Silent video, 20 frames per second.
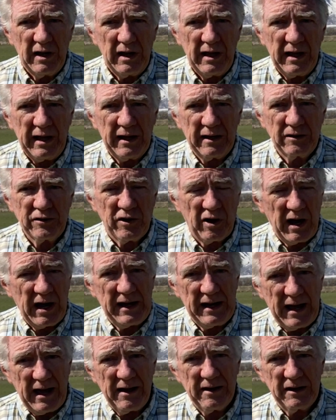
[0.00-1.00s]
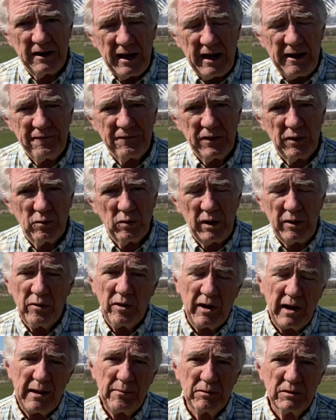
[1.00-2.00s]
and dried out enough that we were
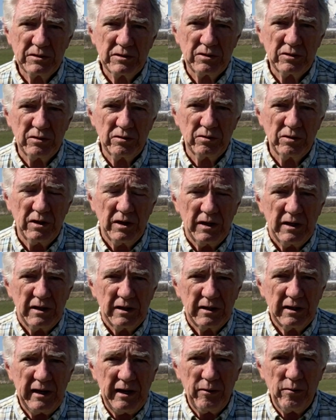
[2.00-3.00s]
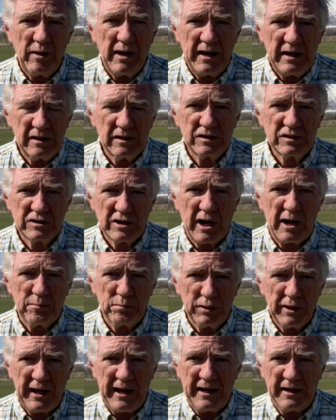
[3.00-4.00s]
able to get ready to start
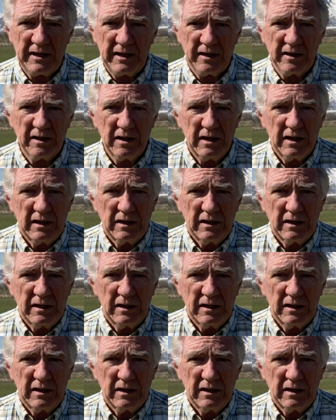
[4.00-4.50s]
planting.